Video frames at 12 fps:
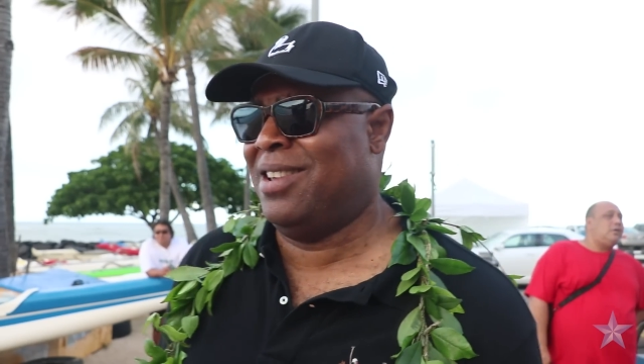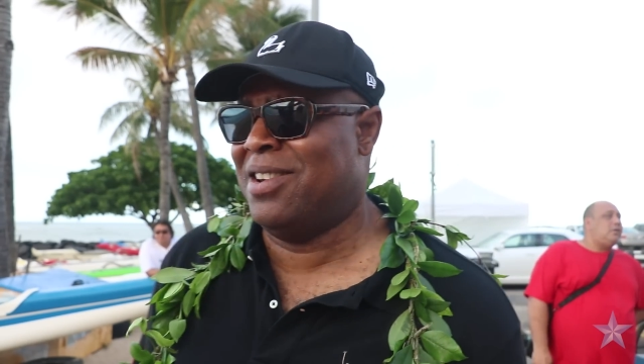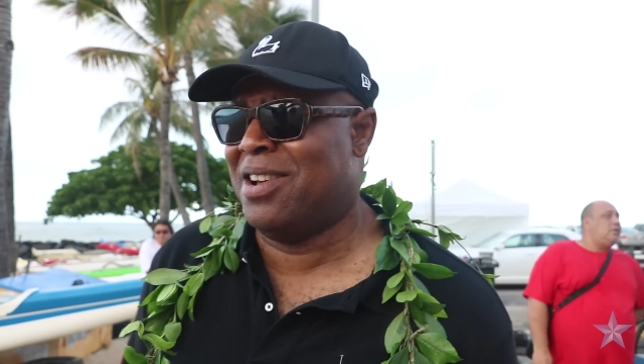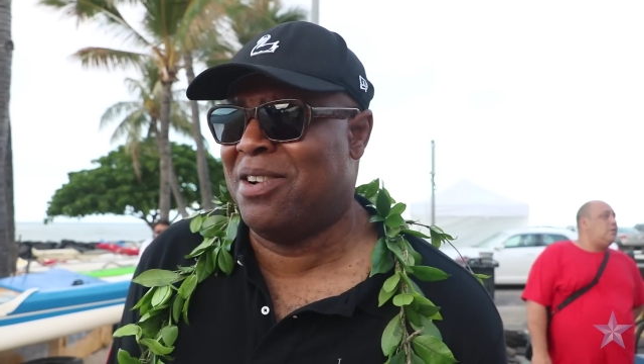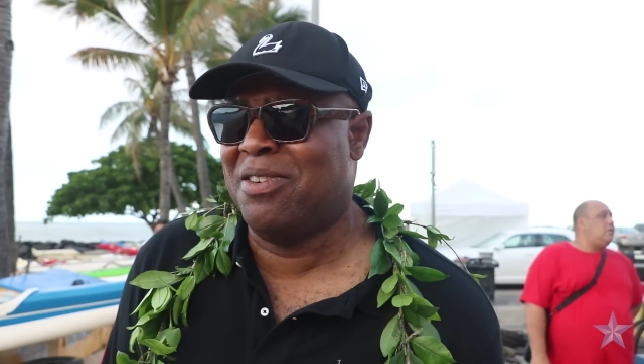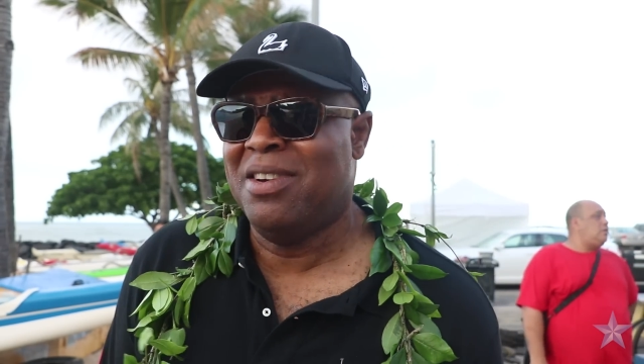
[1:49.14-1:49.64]
you
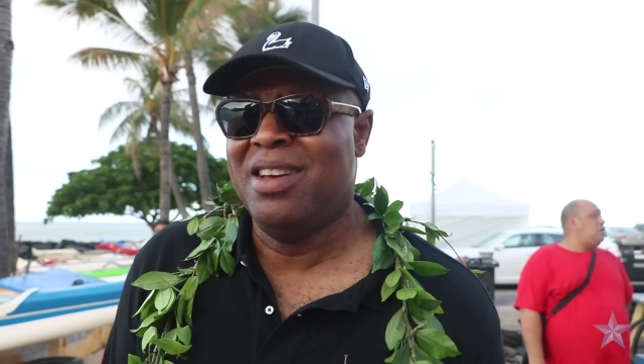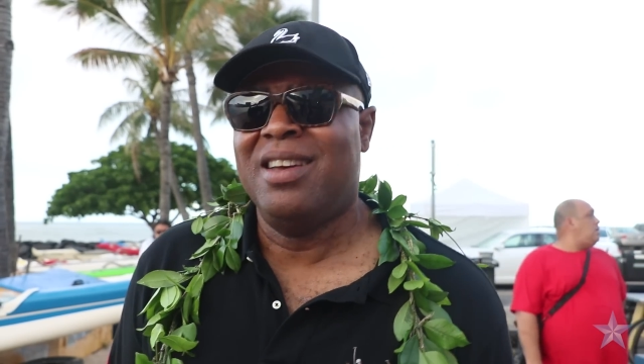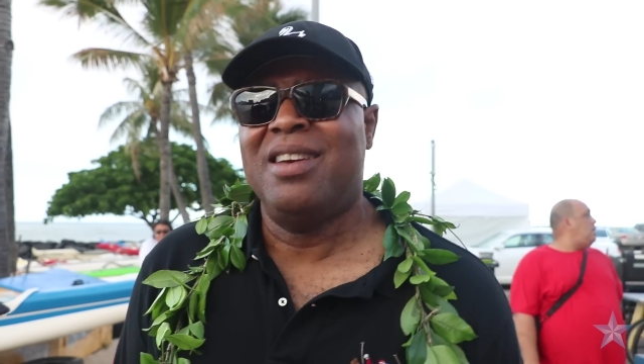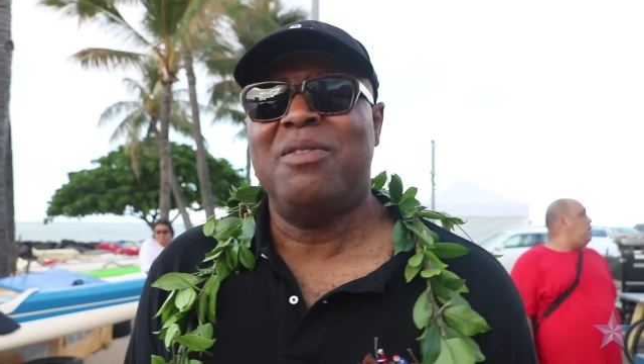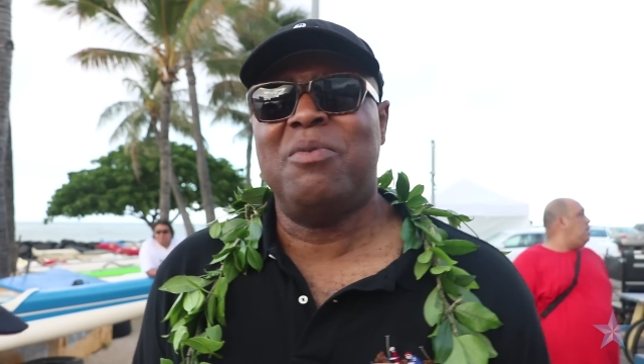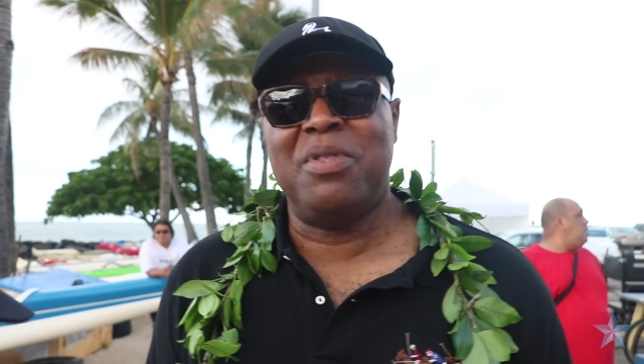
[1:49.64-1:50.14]
know,
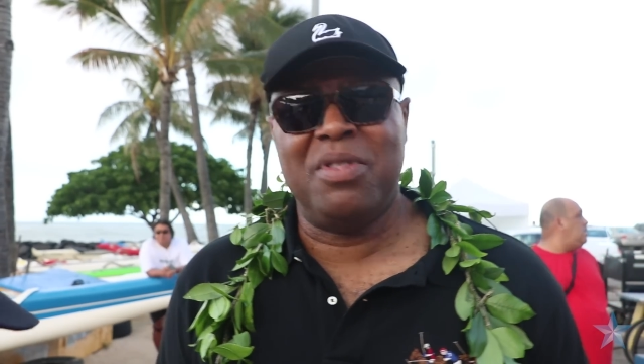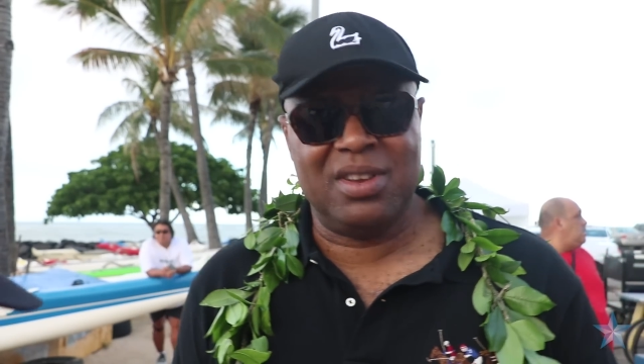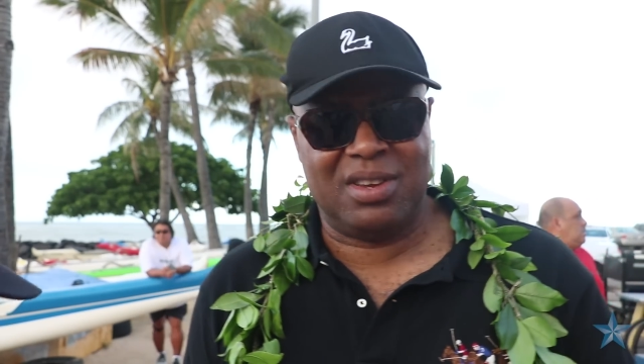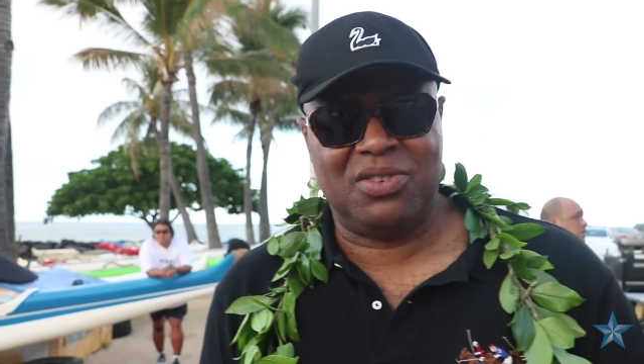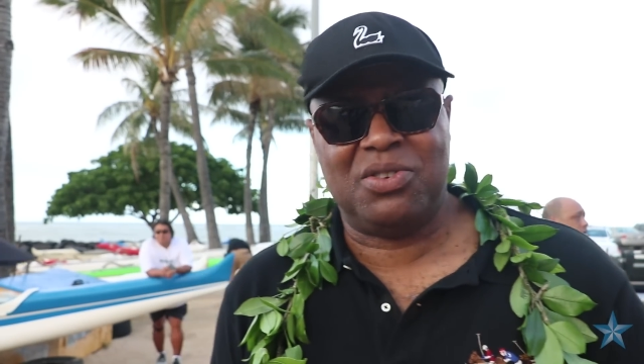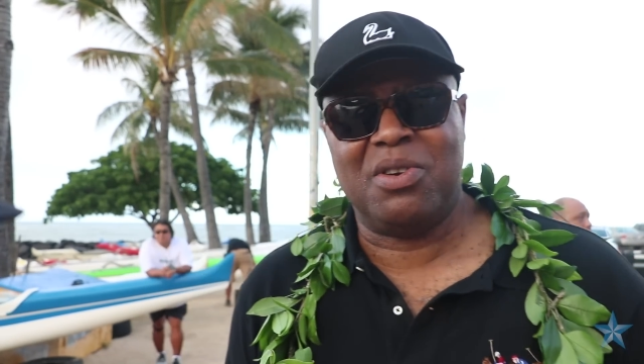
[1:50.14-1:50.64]
when
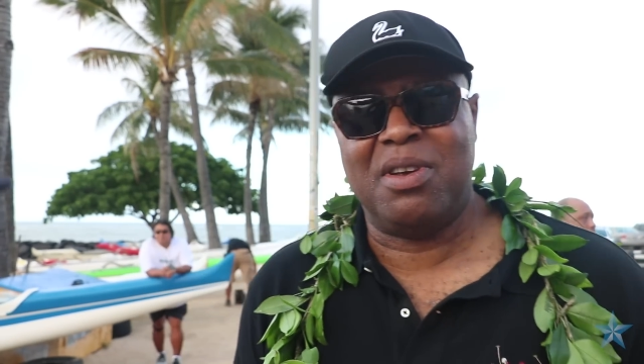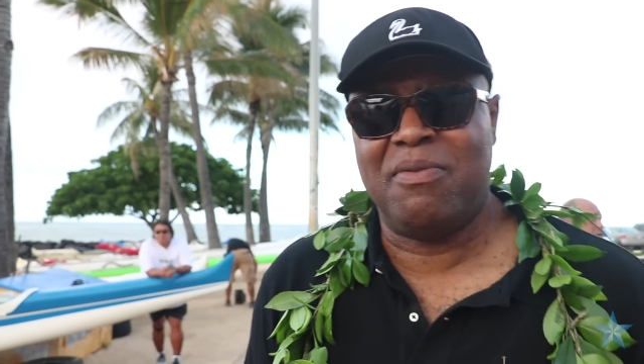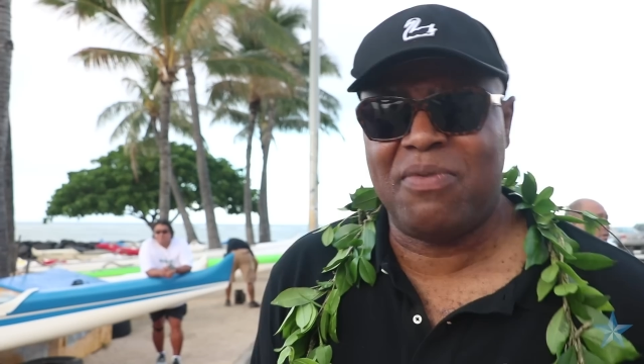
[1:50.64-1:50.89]
this is your